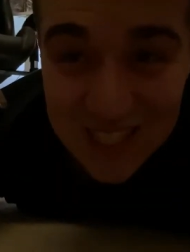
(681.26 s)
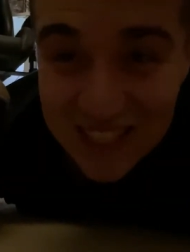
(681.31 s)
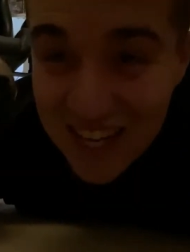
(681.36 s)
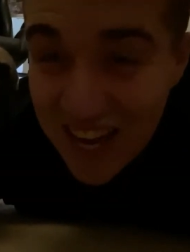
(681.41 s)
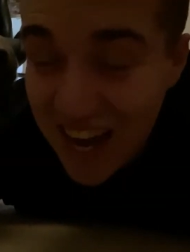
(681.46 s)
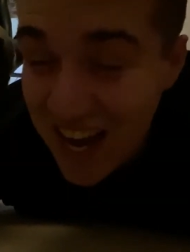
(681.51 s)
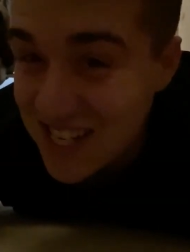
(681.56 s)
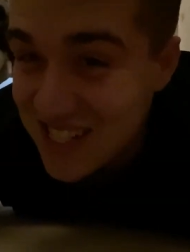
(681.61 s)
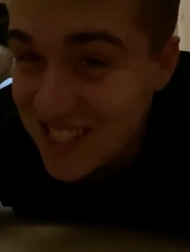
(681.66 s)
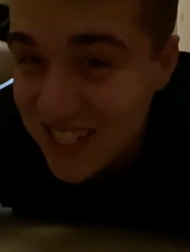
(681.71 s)

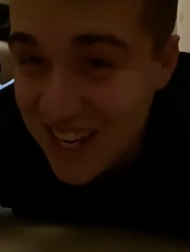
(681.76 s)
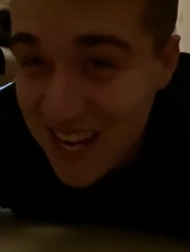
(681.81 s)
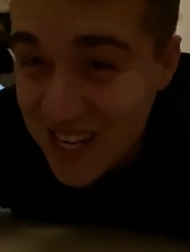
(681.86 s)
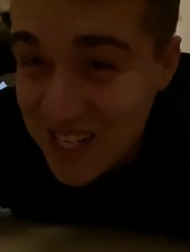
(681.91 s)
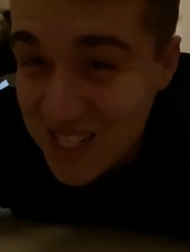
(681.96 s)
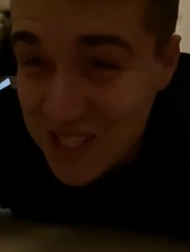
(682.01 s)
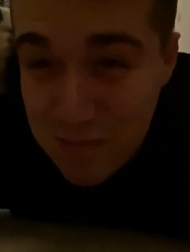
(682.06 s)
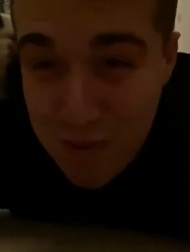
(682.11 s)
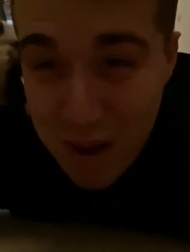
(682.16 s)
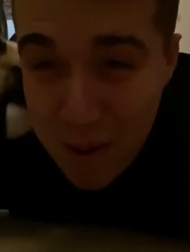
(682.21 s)
has
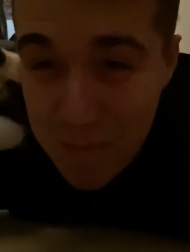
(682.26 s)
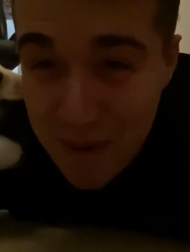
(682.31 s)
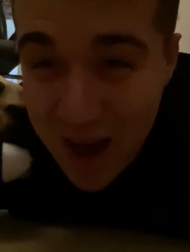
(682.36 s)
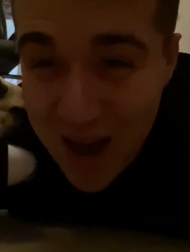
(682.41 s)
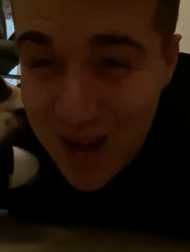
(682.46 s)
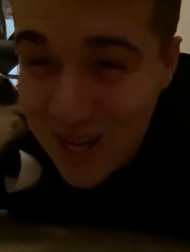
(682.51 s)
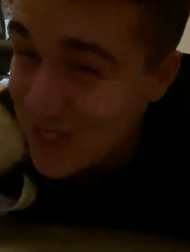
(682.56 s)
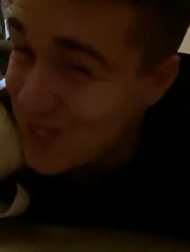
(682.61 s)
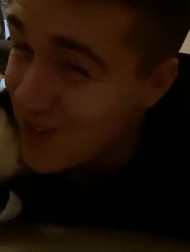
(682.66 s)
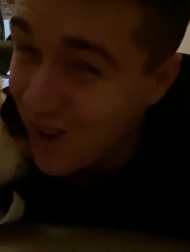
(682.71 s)
like spare
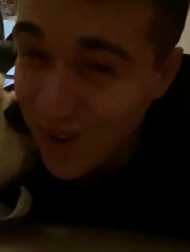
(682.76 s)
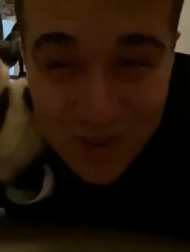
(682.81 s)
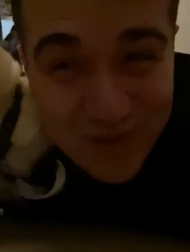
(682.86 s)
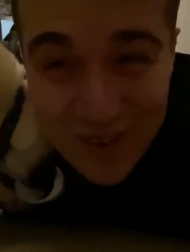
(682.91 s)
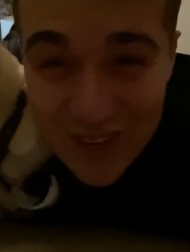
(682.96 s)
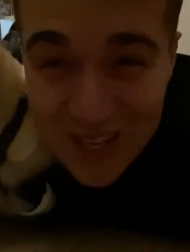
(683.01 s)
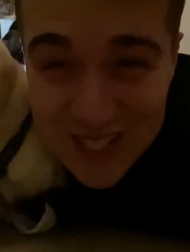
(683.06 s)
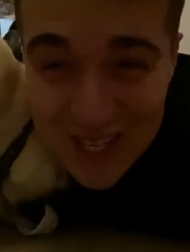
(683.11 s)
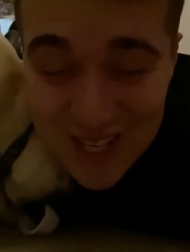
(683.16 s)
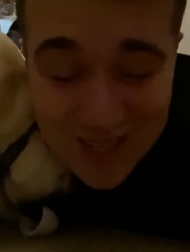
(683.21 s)
parts or
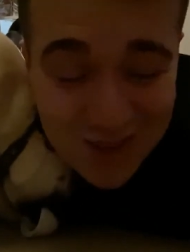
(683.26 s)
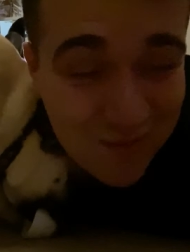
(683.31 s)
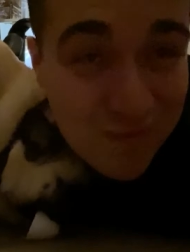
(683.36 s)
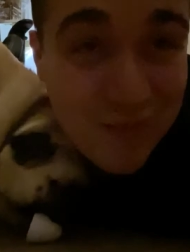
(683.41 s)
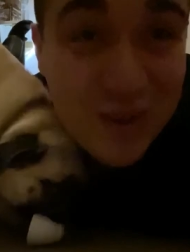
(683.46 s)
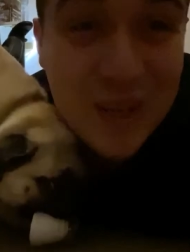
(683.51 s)
fixes them